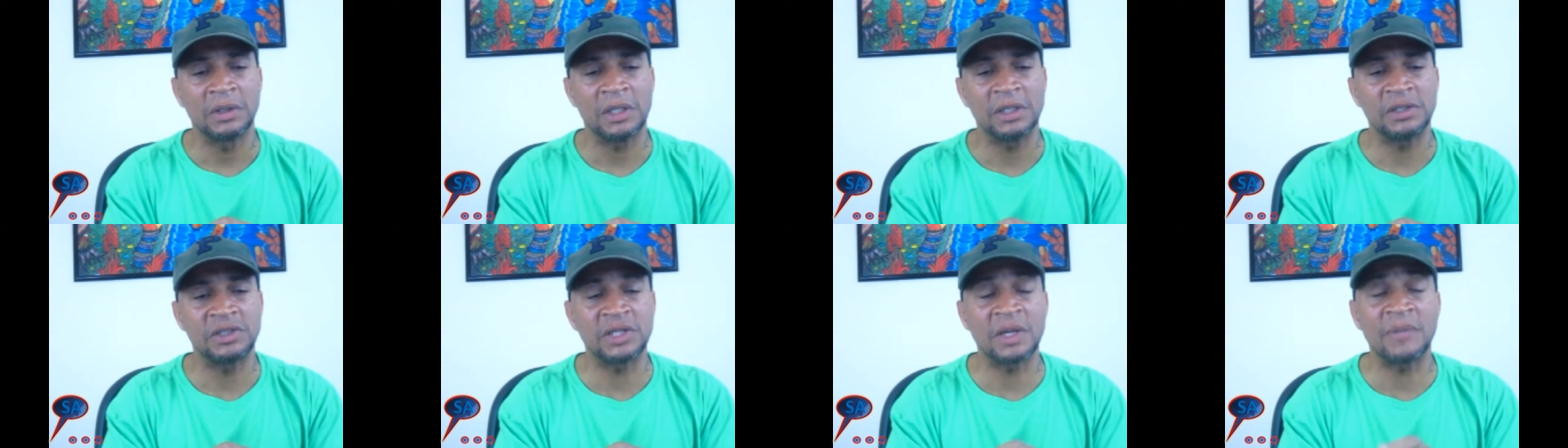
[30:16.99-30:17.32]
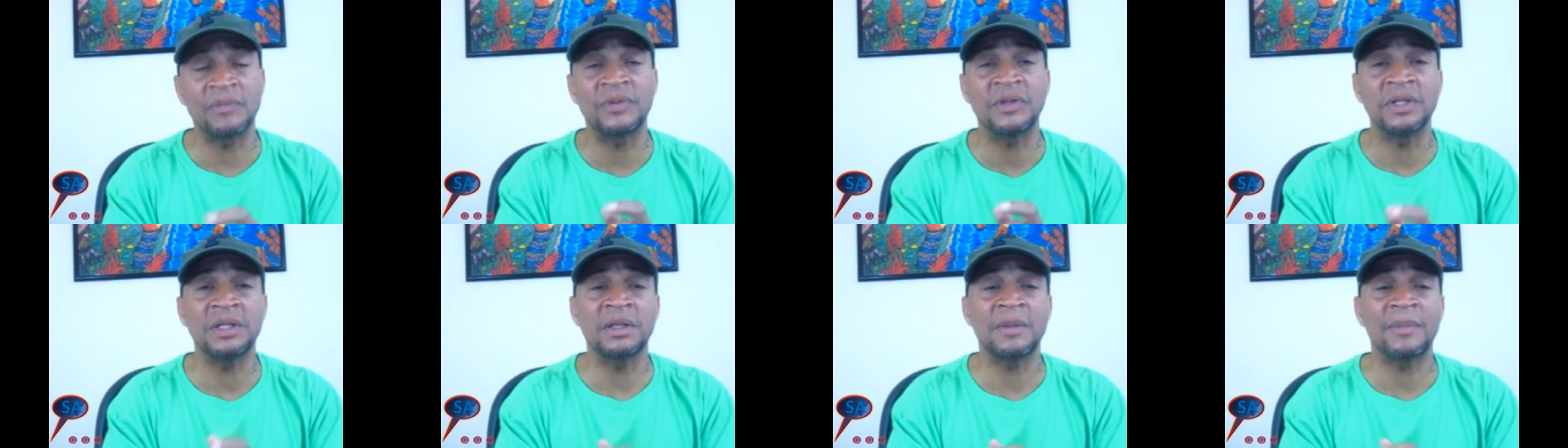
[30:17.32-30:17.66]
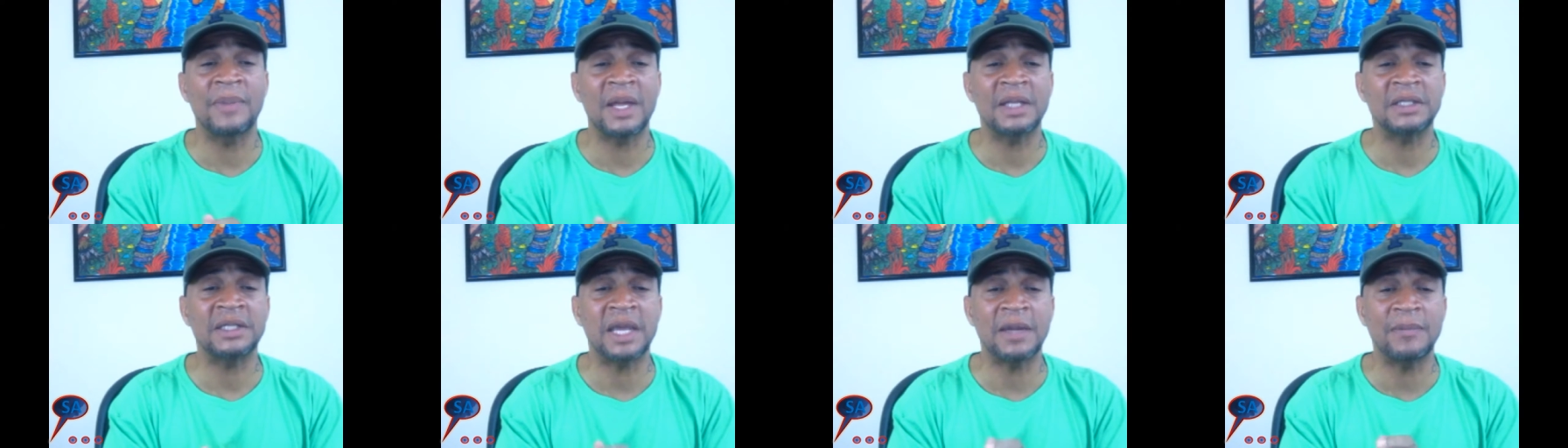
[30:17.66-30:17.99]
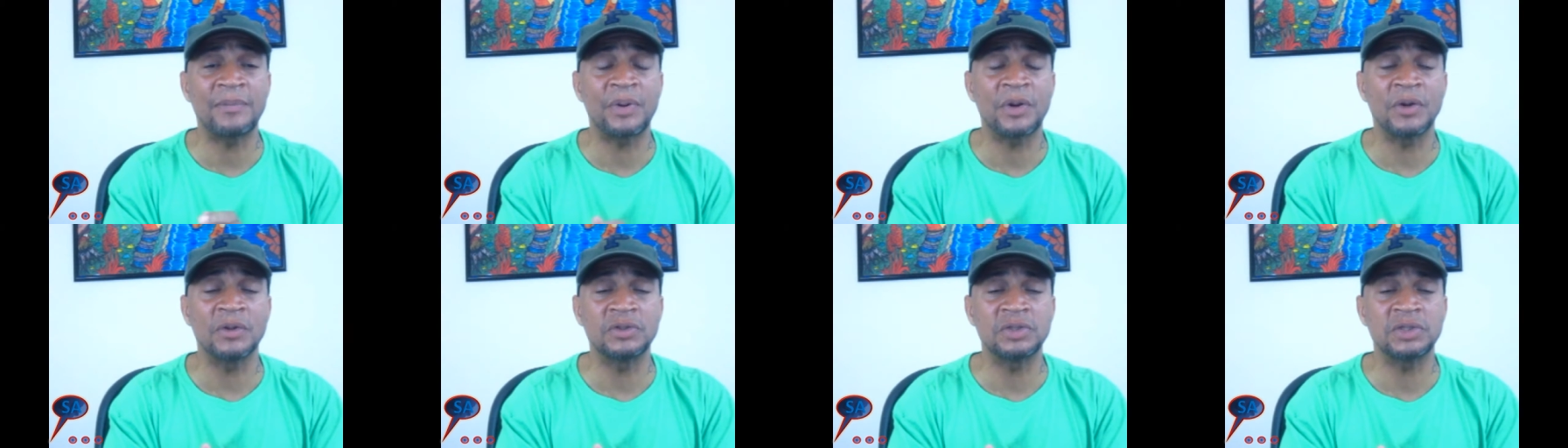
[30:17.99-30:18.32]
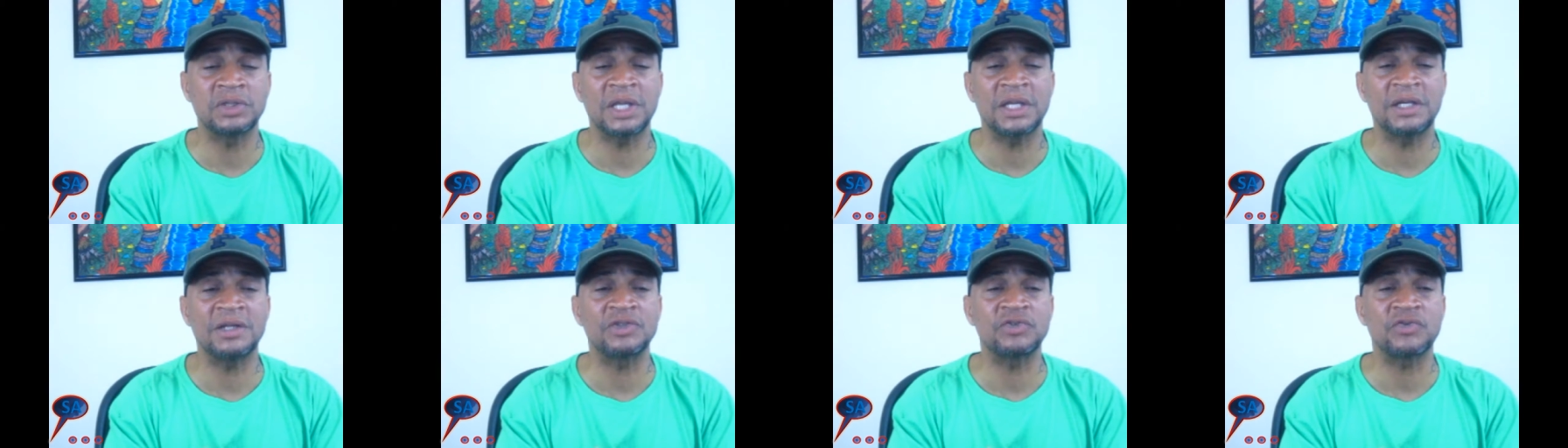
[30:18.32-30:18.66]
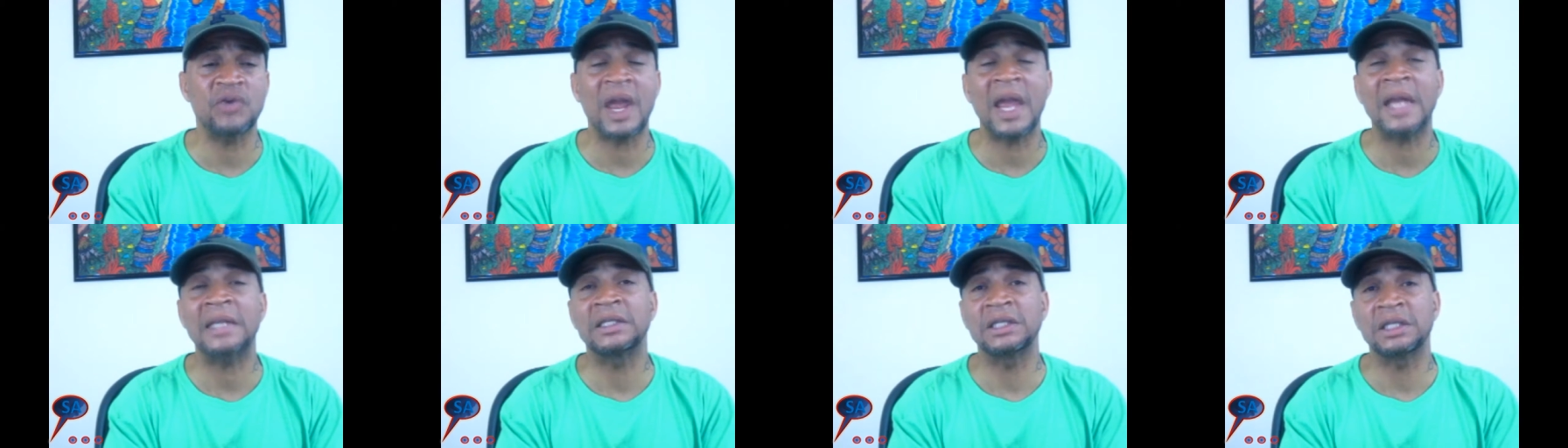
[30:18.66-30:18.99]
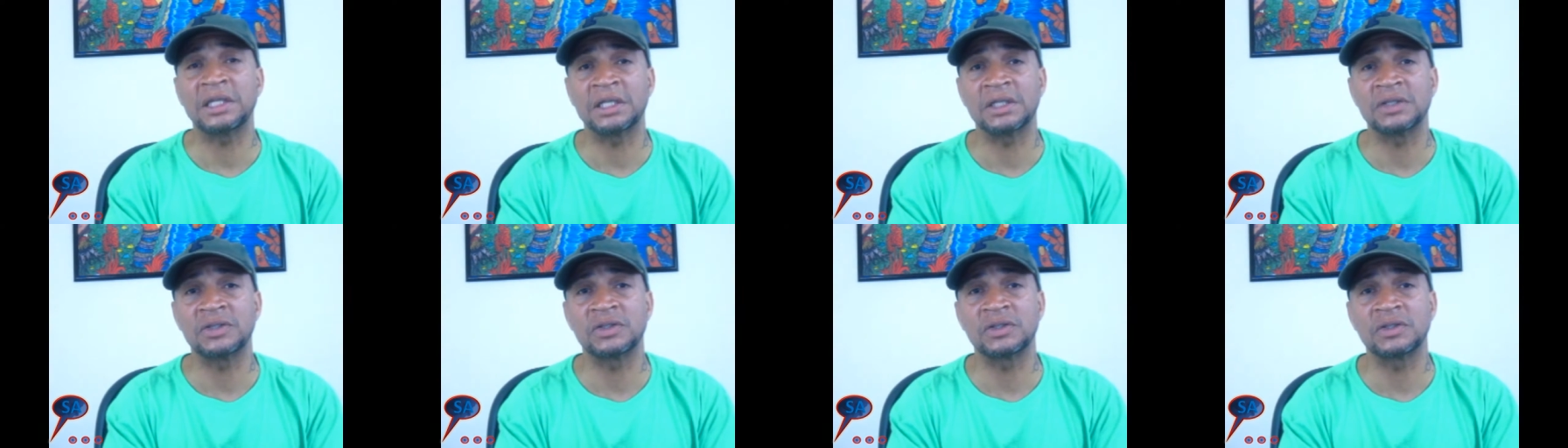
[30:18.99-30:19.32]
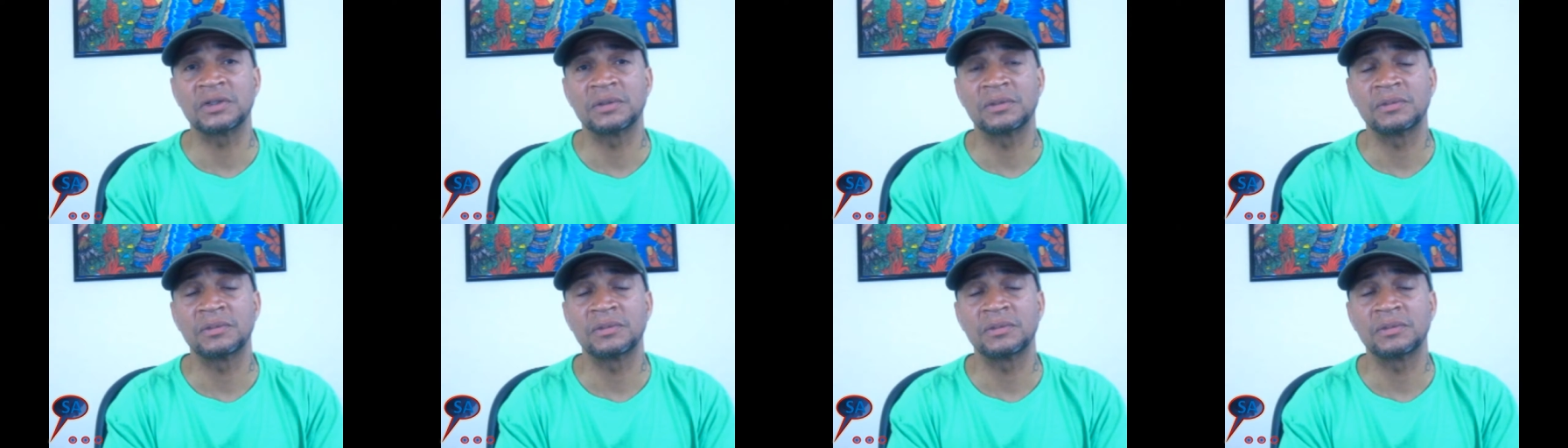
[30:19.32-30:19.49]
Something about that person that attracted us.